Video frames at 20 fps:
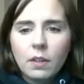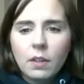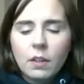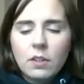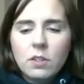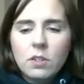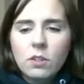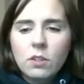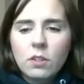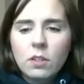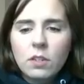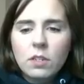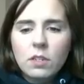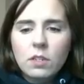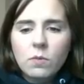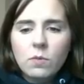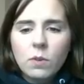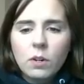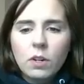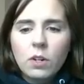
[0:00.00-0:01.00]
So this is
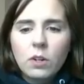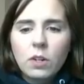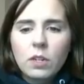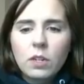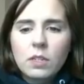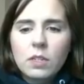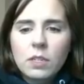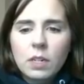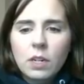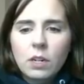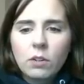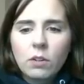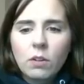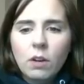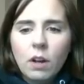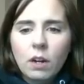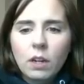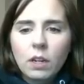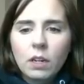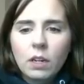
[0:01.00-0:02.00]
where you can see you're
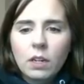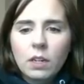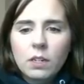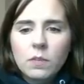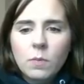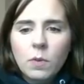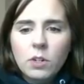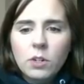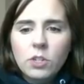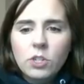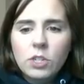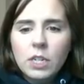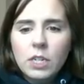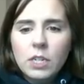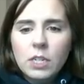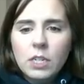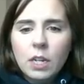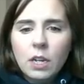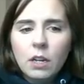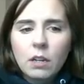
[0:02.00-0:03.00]
not getting as much
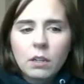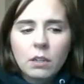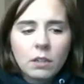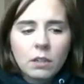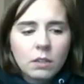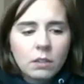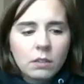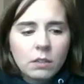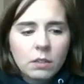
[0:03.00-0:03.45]
detail.